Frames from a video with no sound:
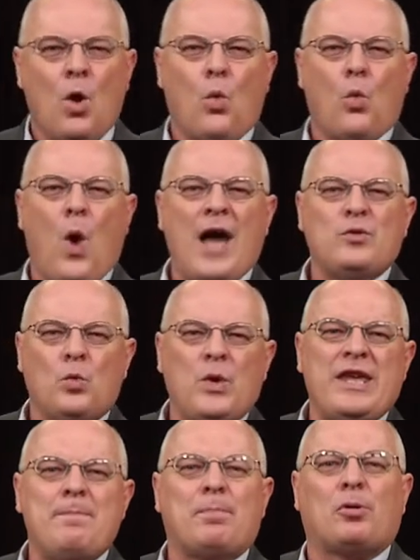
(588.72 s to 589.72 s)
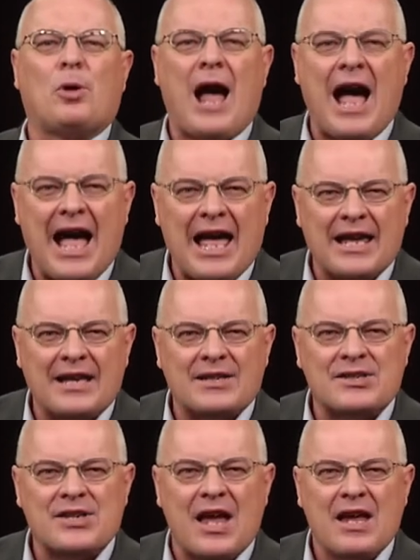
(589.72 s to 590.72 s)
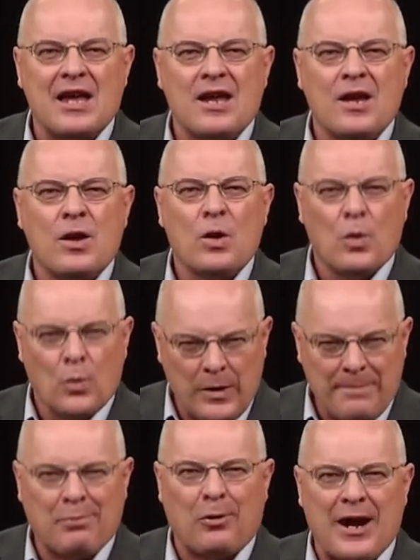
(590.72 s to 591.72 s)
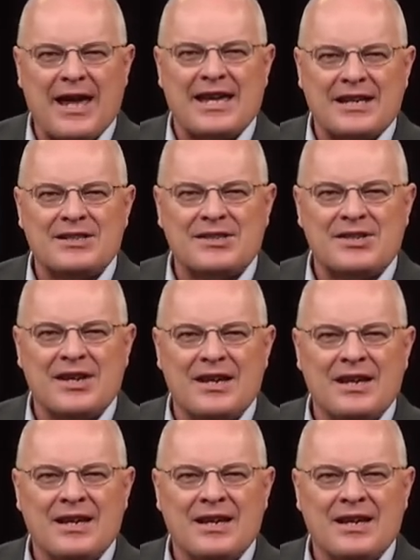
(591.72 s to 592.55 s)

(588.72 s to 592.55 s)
What we prize, we praise.